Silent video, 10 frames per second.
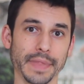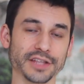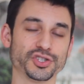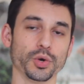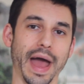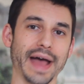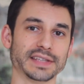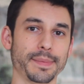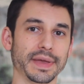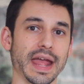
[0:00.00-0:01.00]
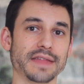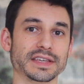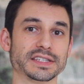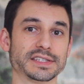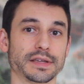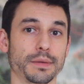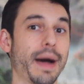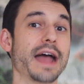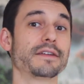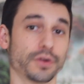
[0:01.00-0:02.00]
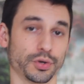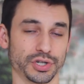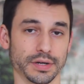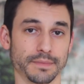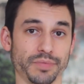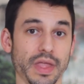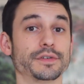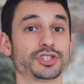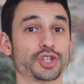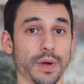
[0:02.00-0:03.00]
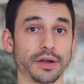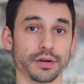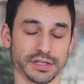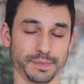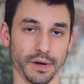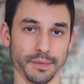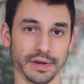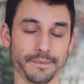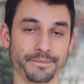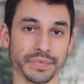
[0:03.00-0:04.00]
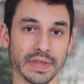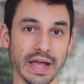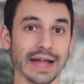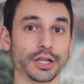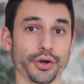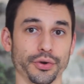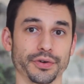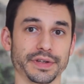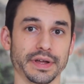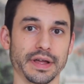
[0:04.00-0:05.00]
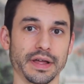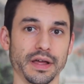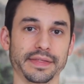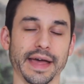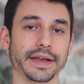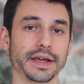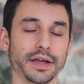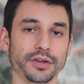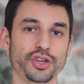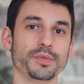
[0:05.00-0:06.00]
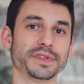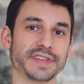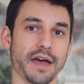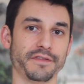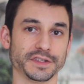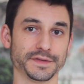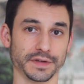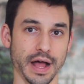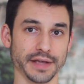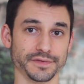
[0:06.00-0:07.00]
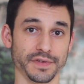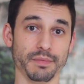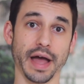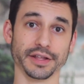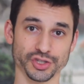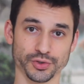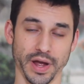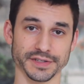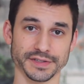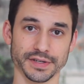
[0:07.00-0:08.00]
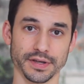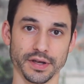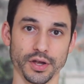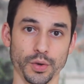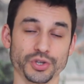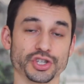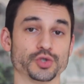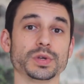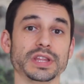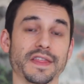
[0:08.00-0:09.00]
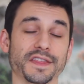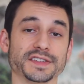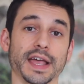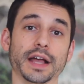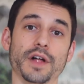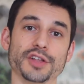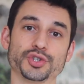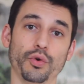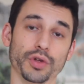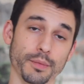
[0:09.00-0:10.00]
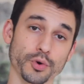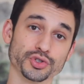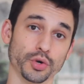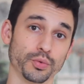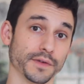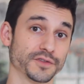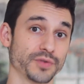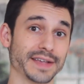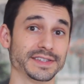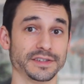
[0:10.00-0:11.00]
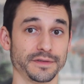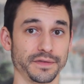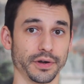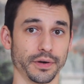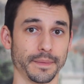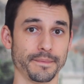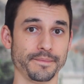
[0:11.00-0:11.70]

And so as I began this, my version of a surrender experiment, I learned that humans have this philosophy behind stress, which is really that the psychological and emotional root of stress is fear.